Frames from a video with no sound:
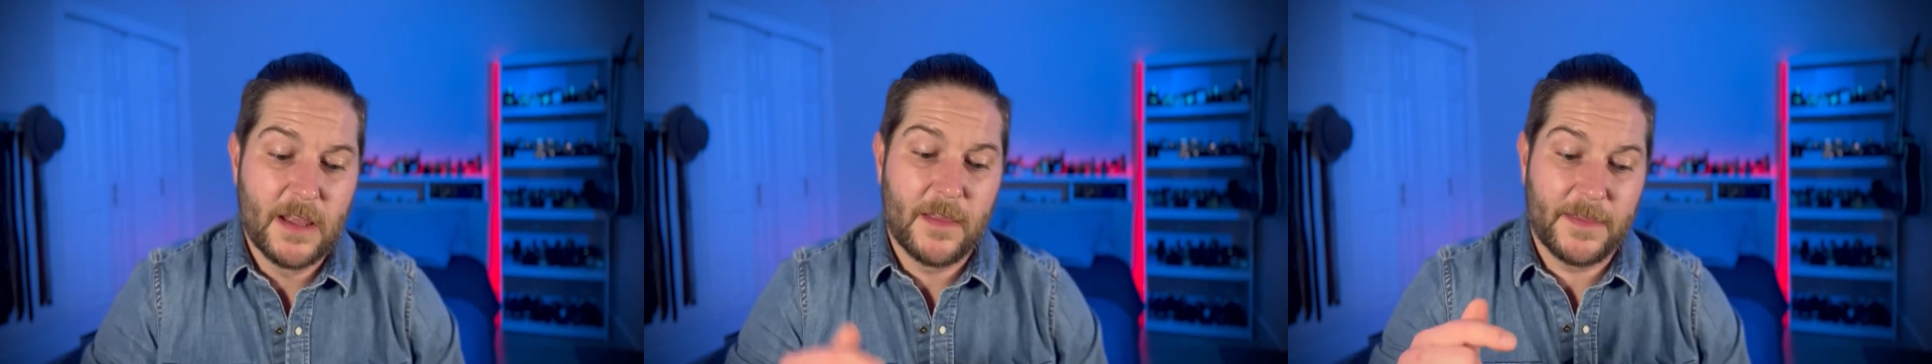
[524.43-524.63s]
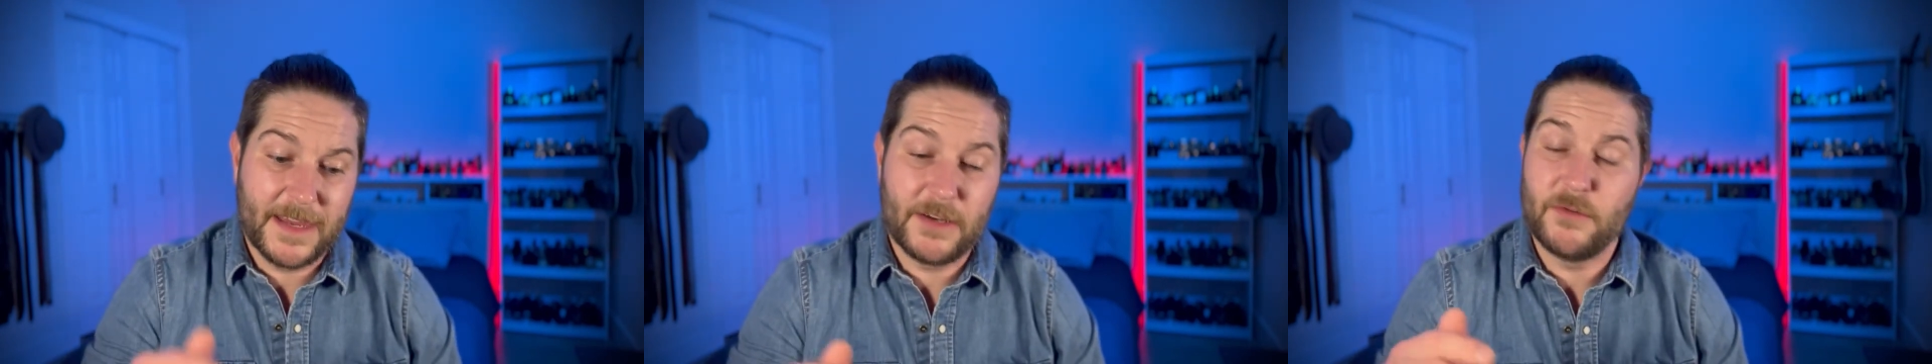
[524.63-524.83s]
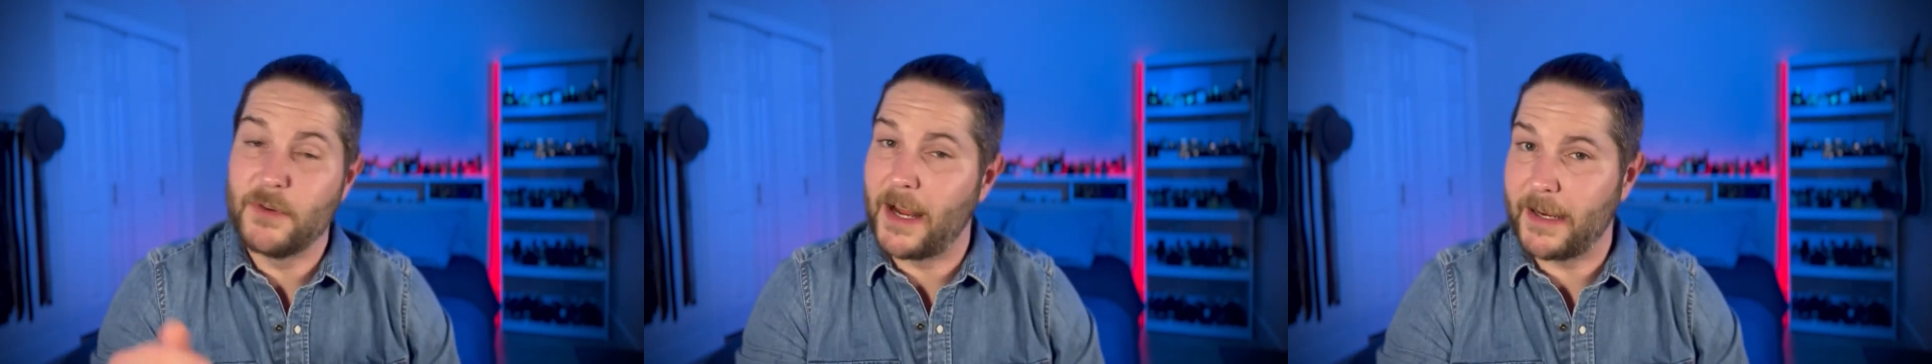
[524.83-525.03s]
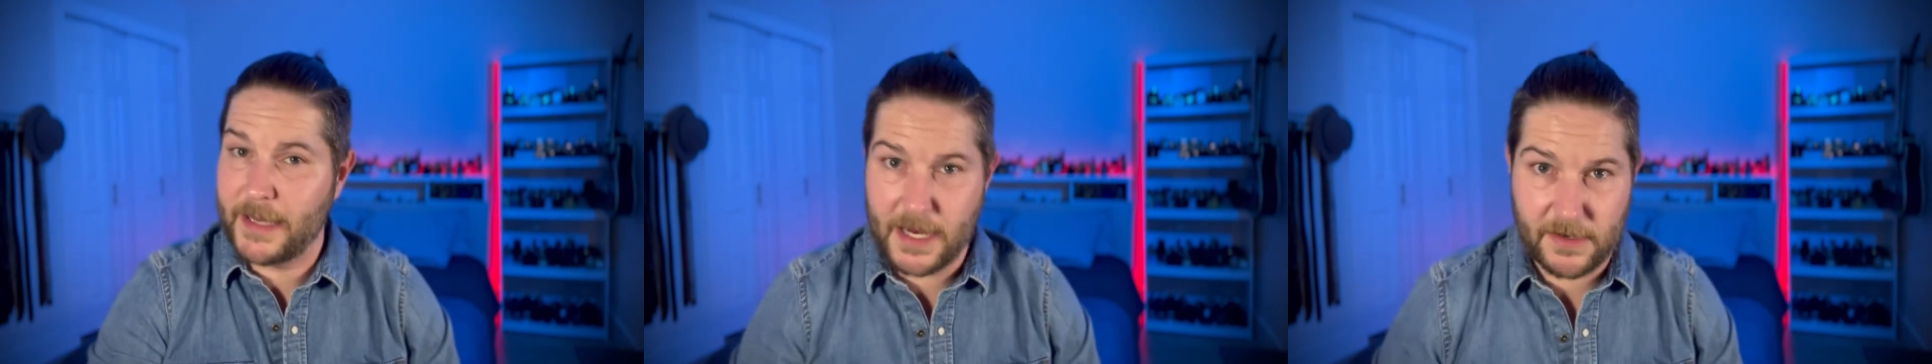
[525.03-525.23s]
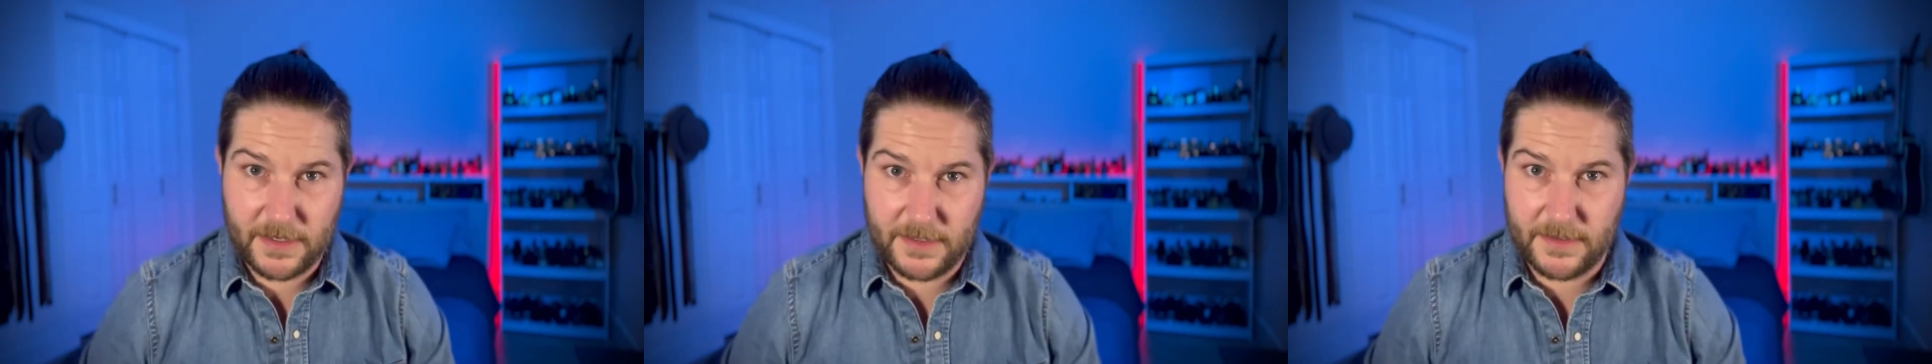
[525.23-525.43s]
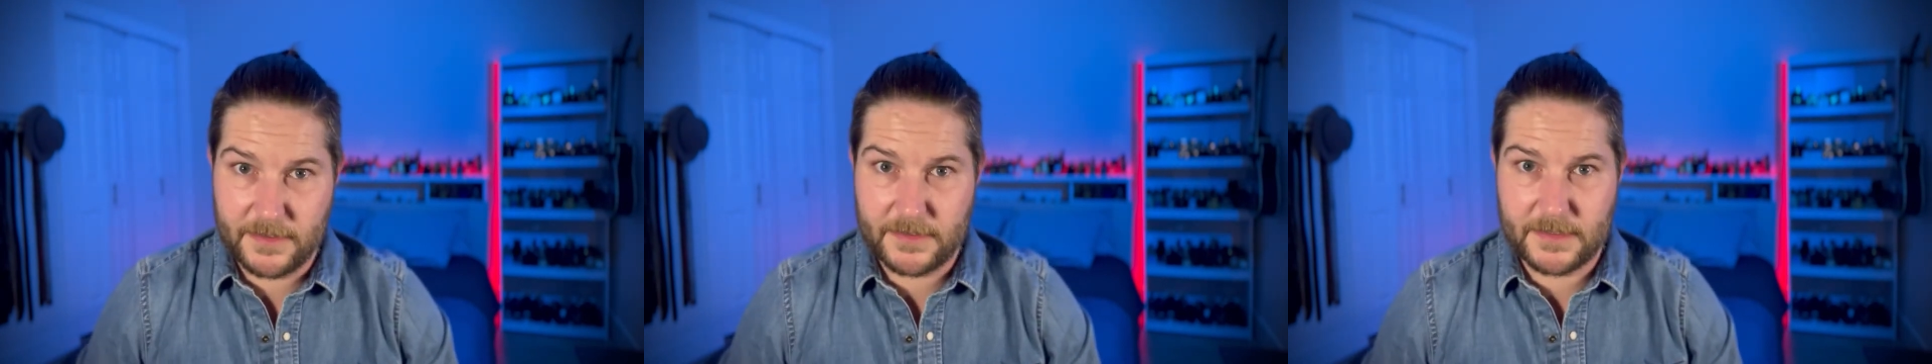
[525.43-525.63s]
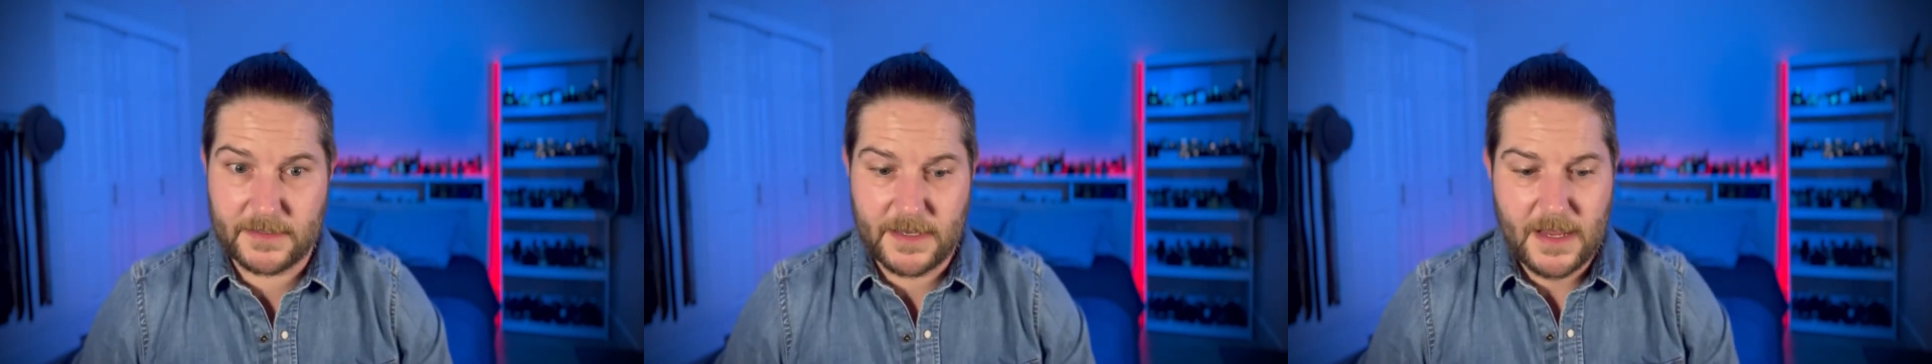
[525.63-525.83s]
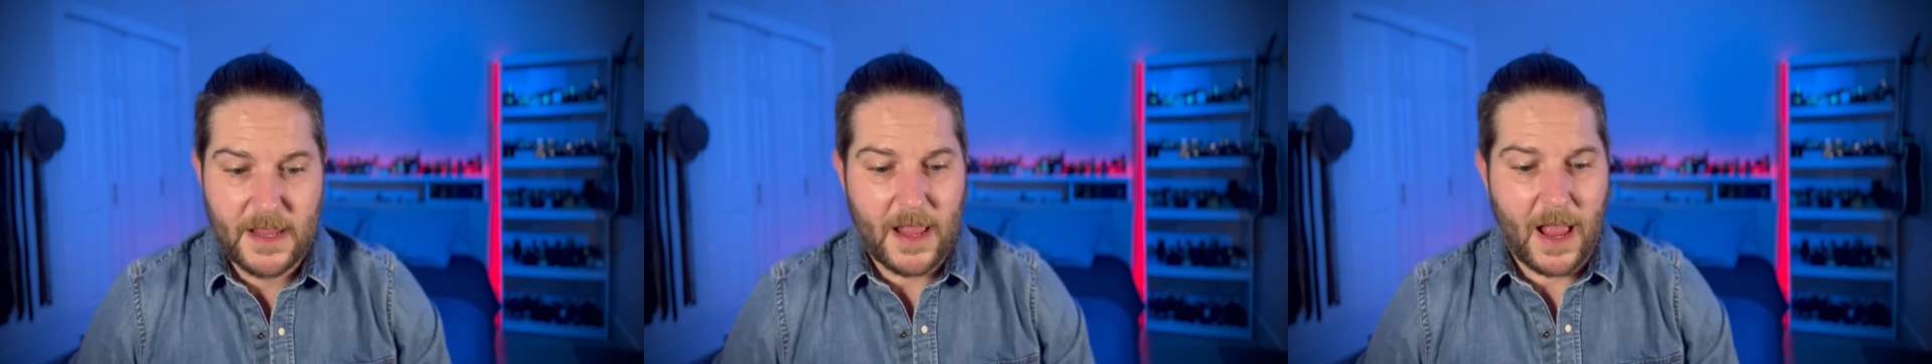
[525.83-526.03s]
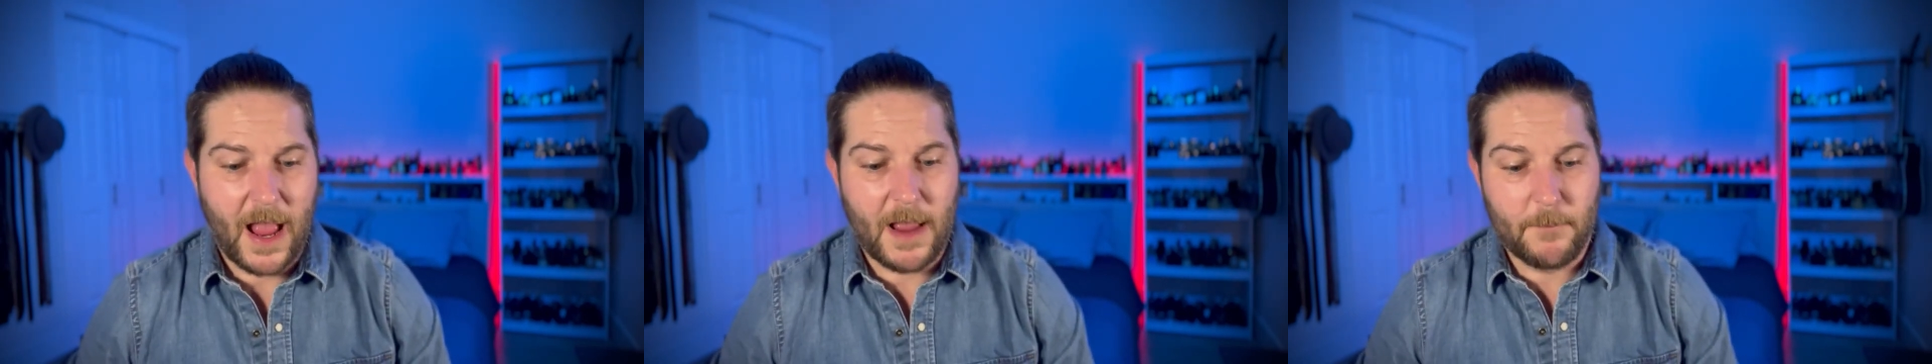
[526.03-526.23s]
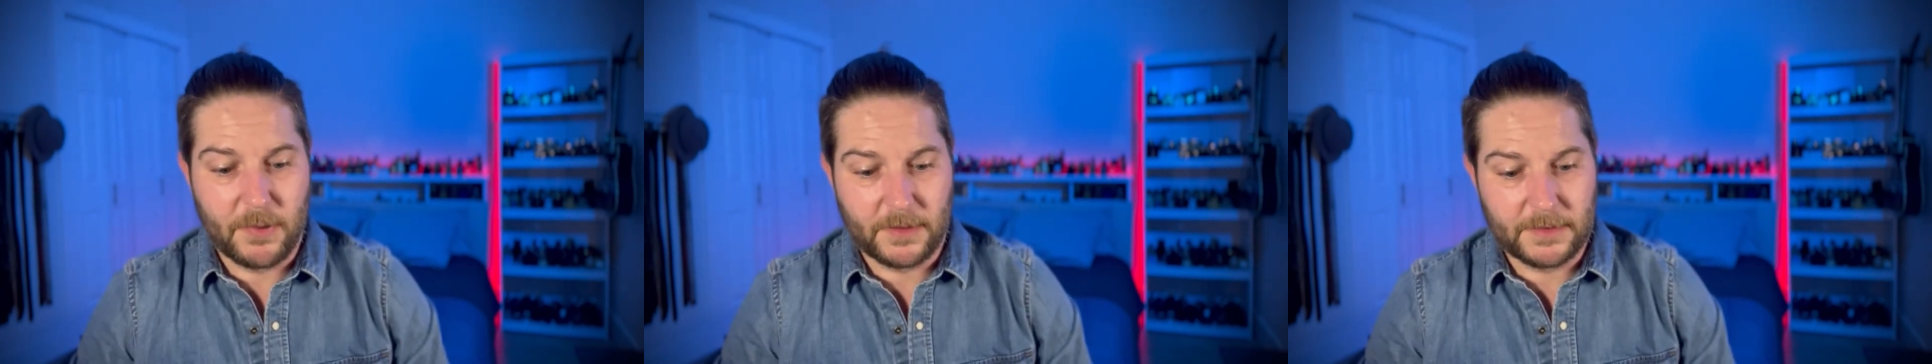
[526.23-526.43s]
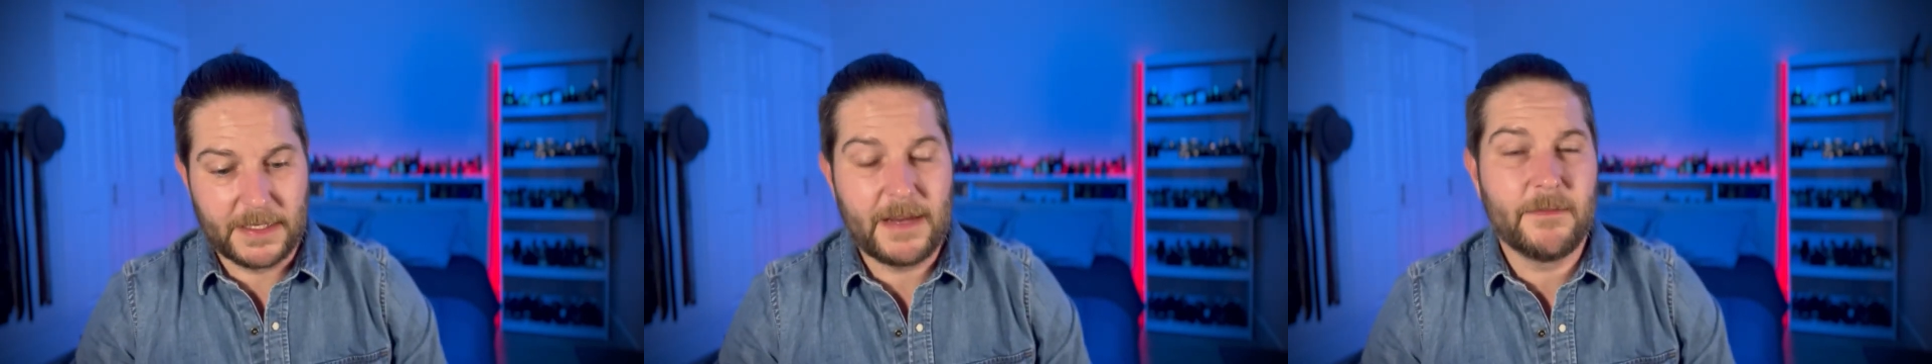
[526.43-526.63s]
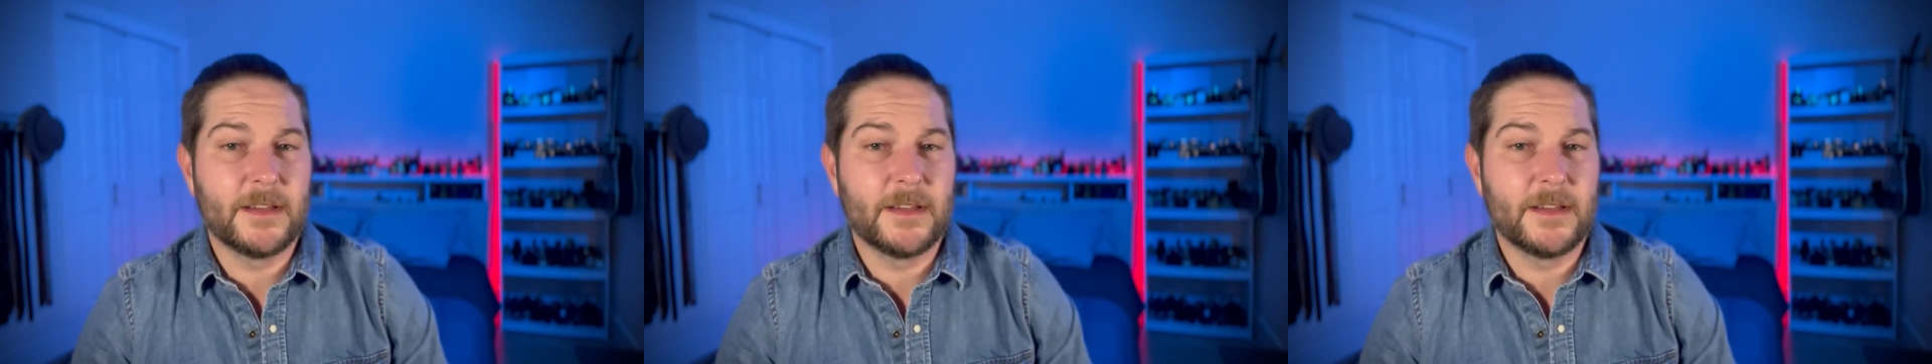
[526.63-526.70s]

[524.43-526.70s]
They do not carry this. I believe